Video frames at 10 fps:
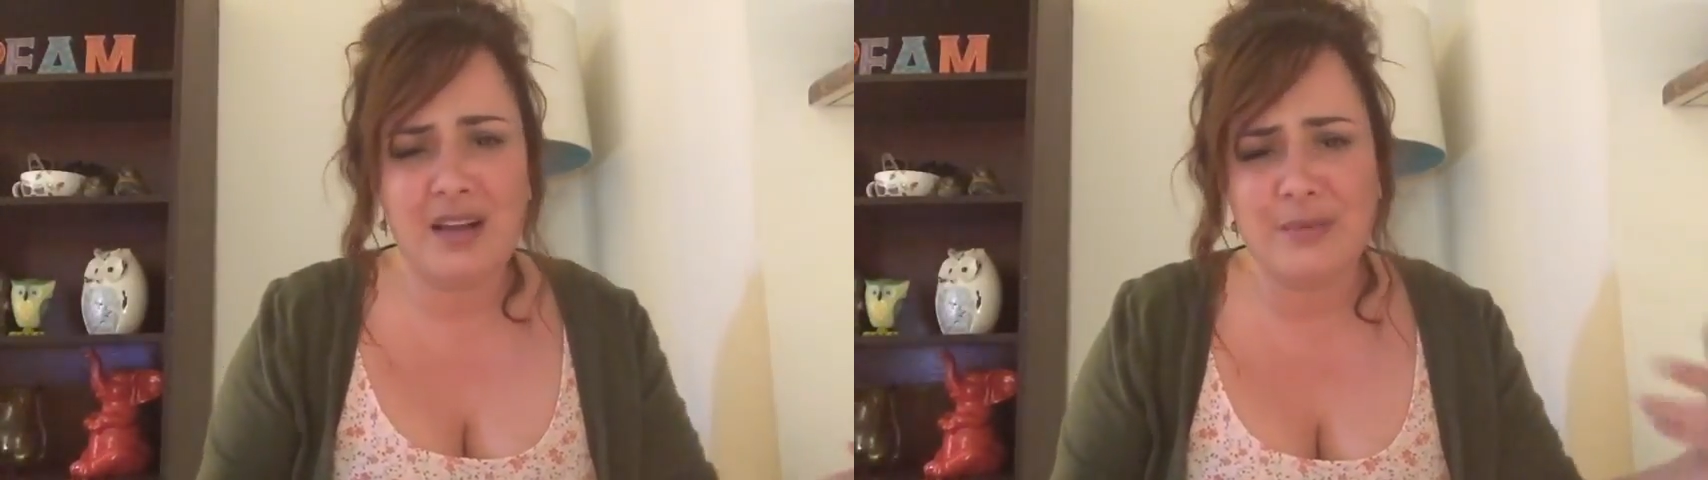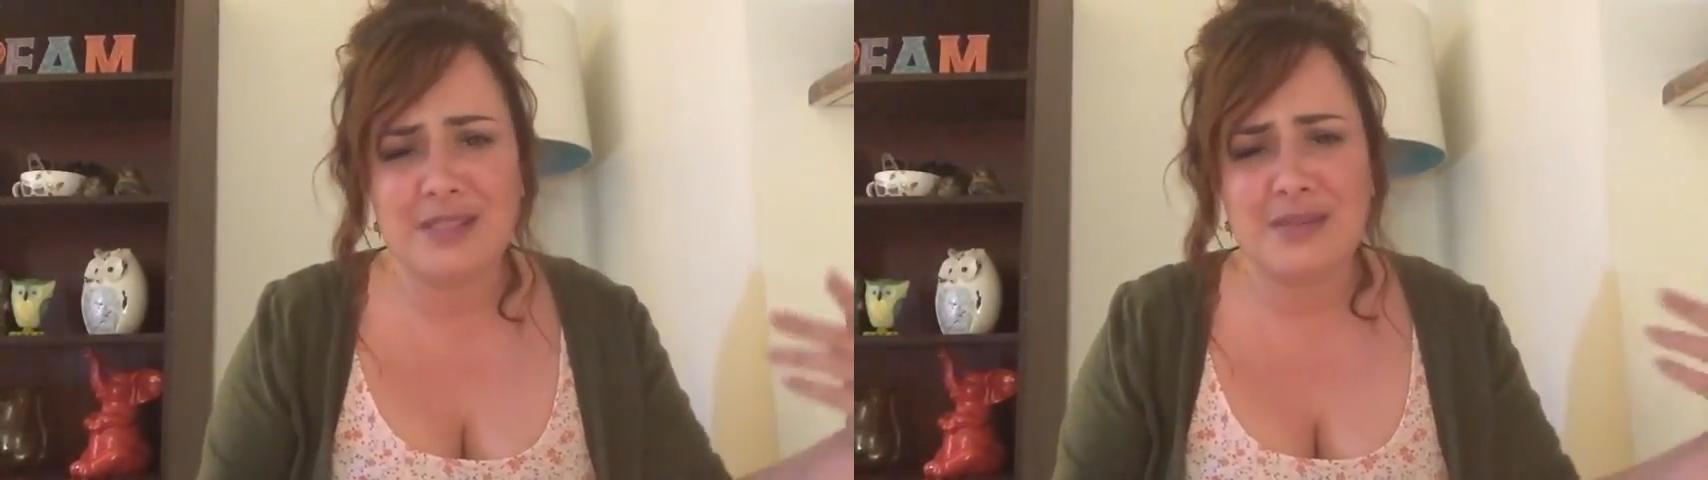
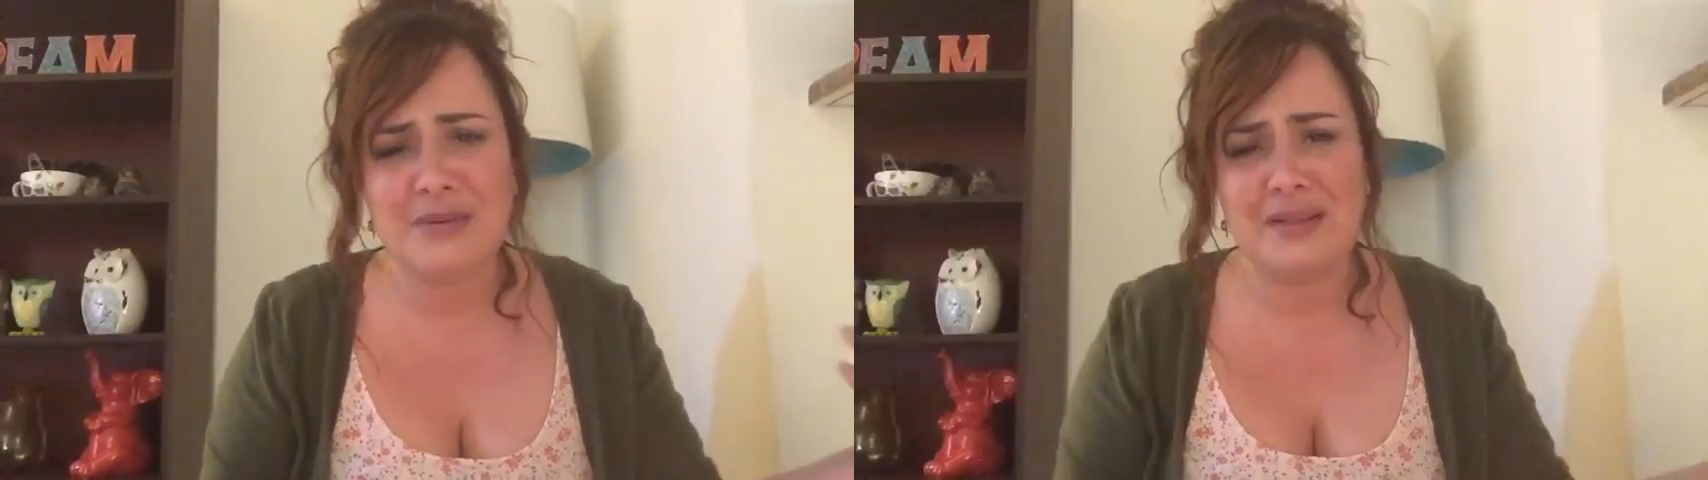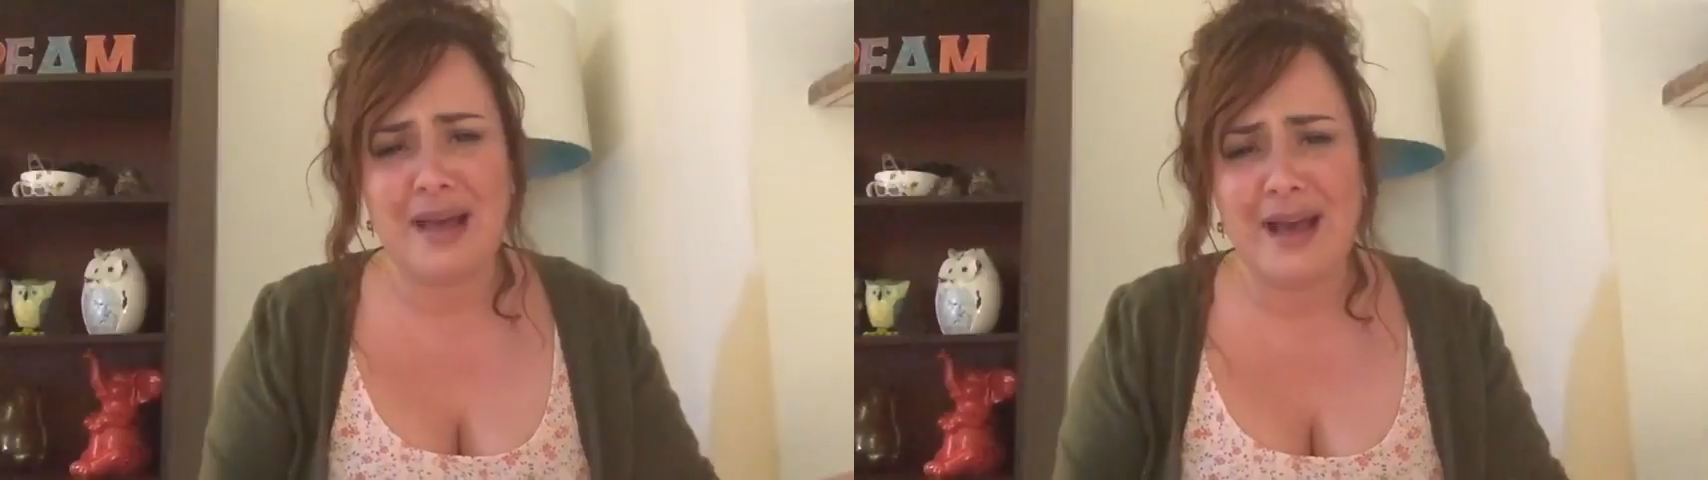I was so
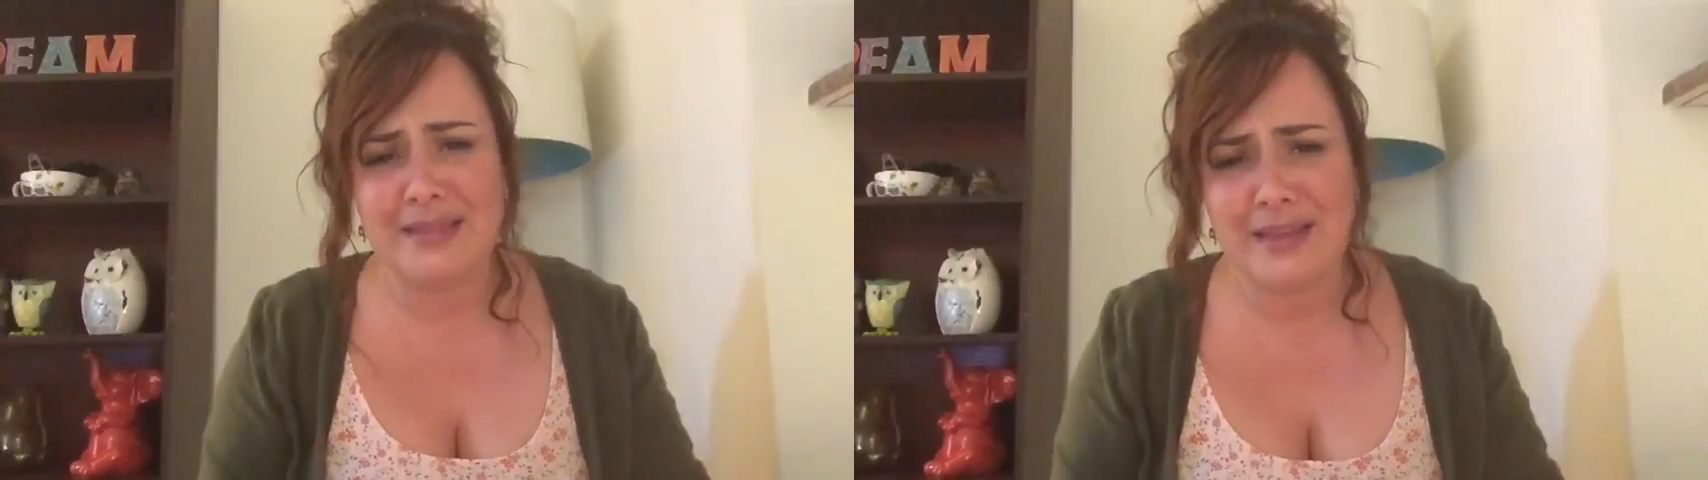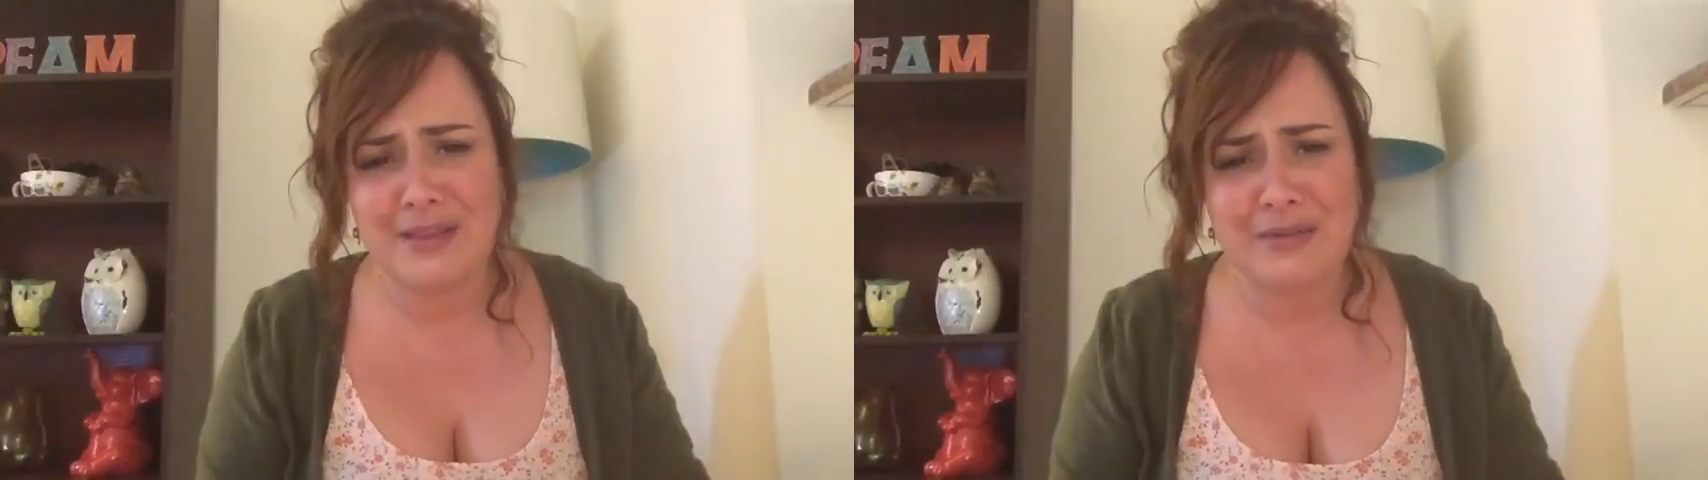
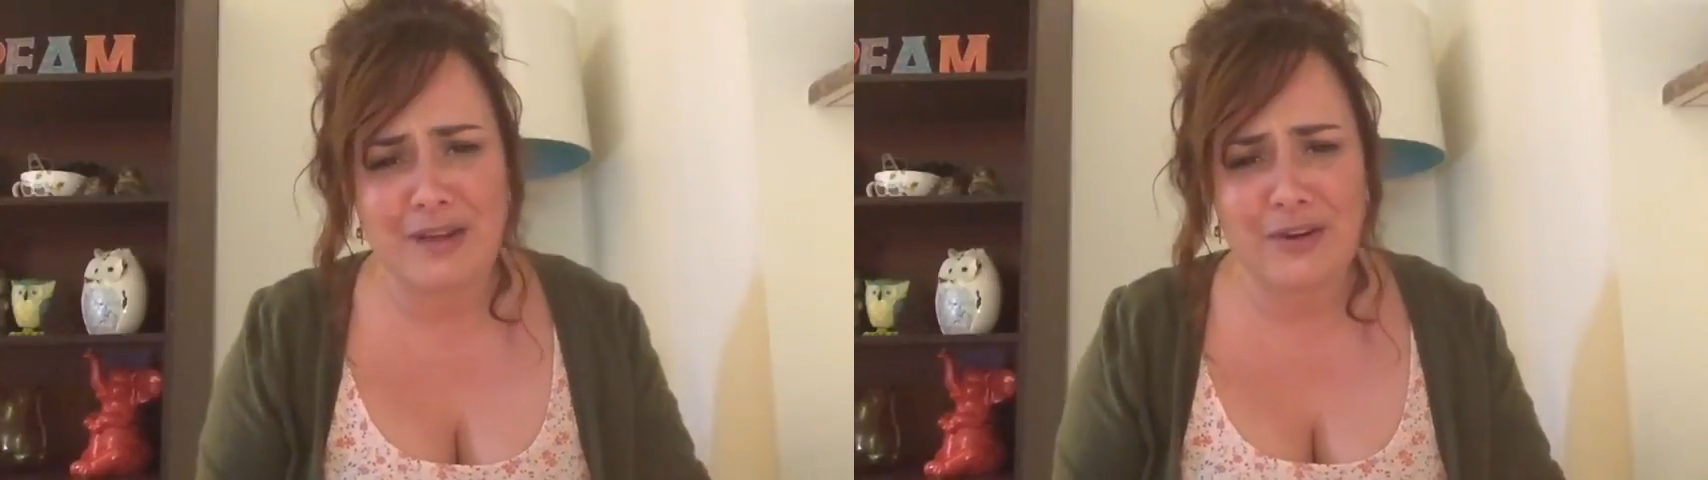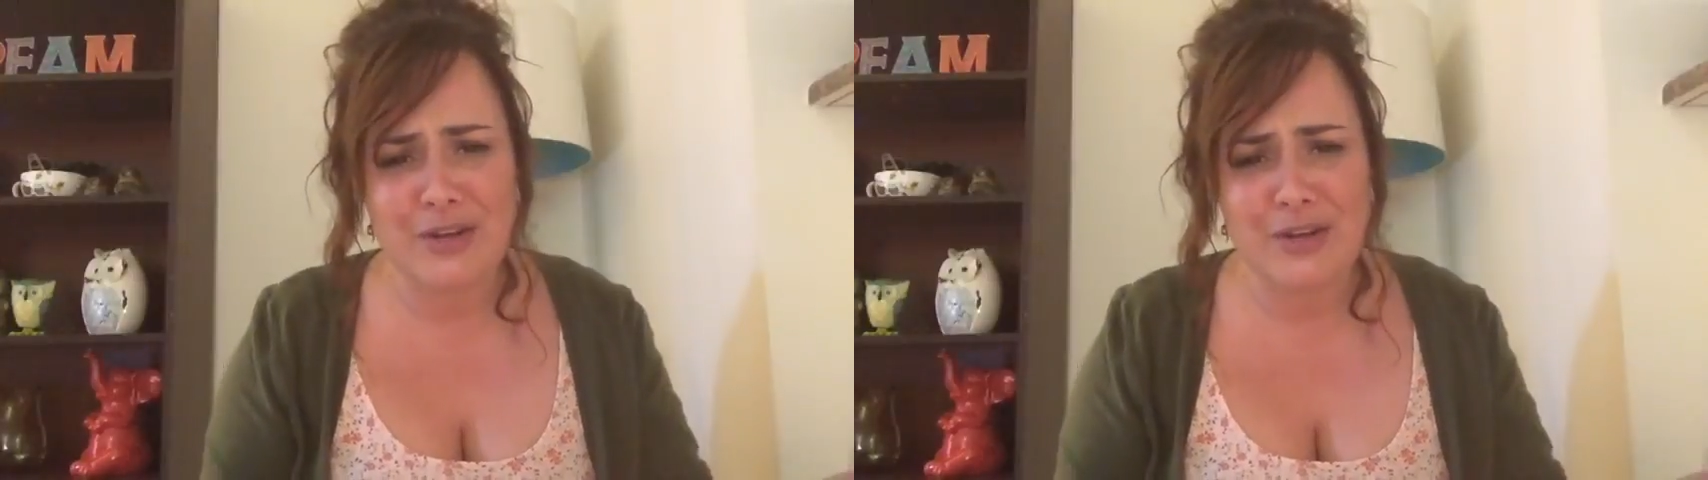glad that you never